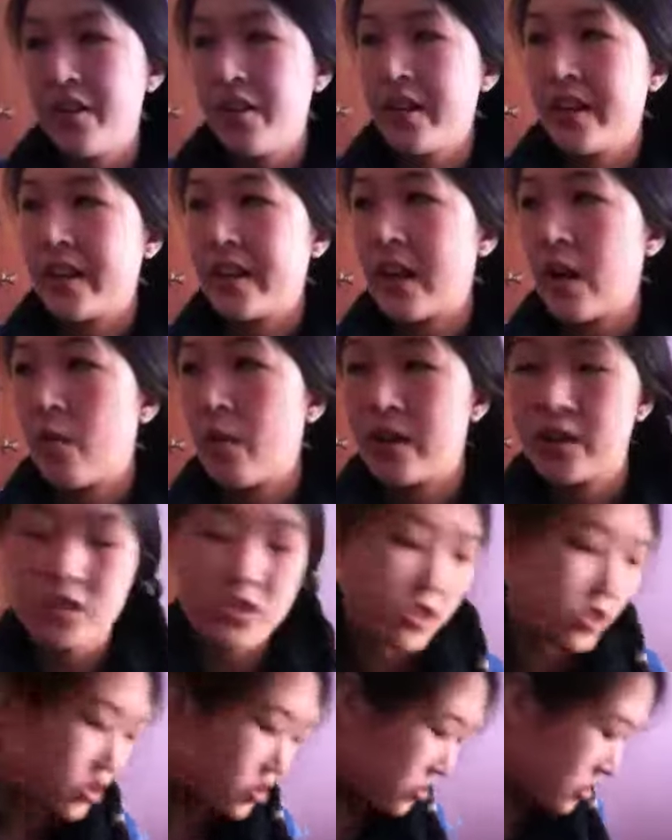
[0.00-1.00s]
Like, I got white
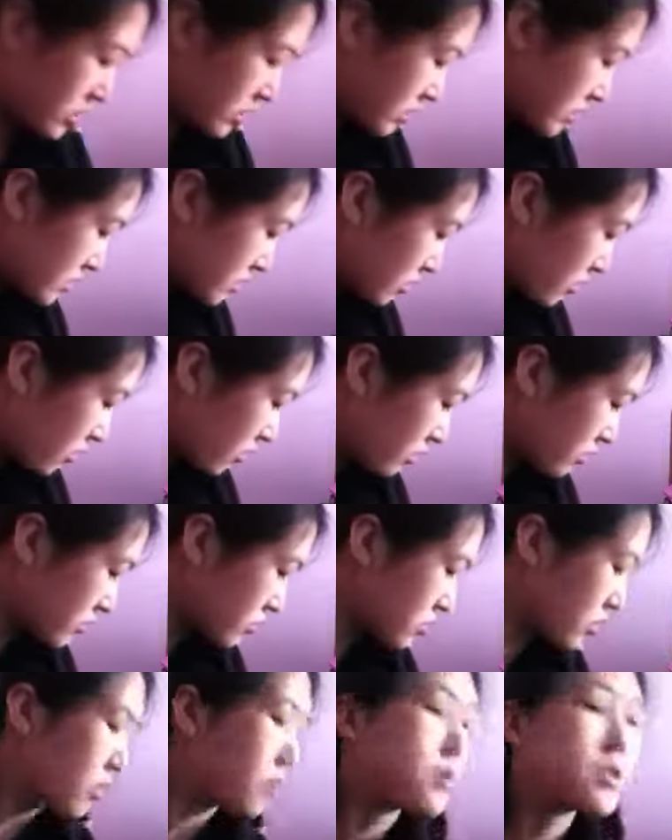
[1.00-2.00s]
citrus
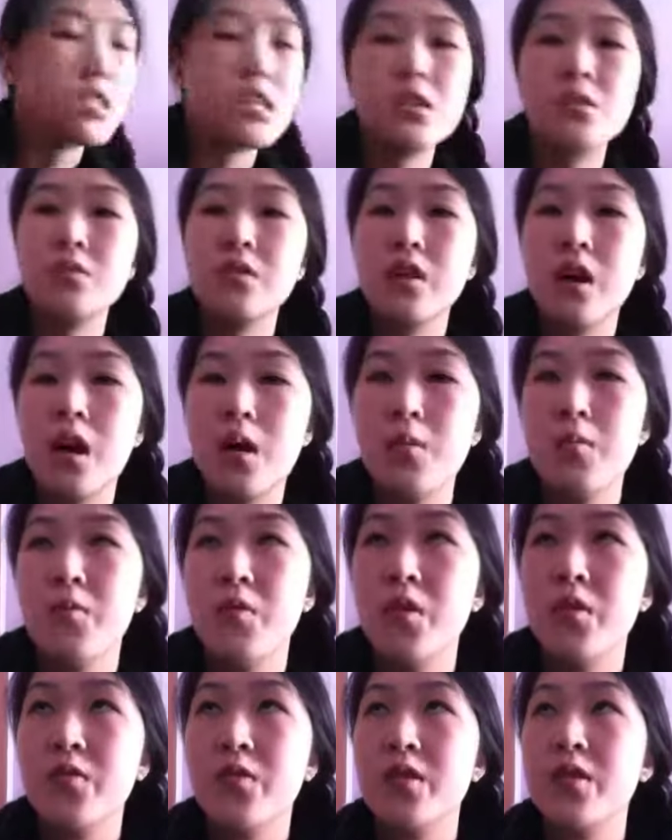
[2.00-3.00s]
also. These are
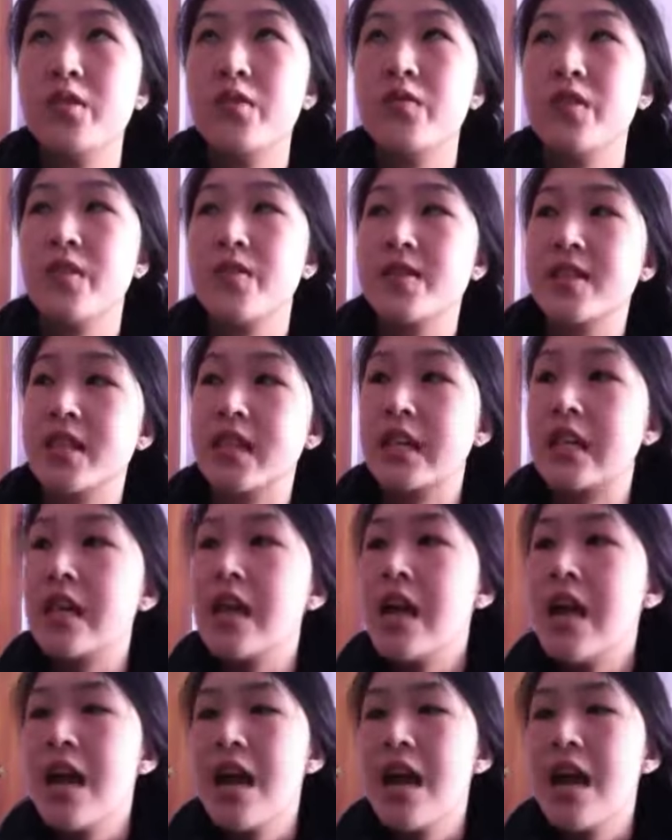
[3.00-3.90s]
4 for $15.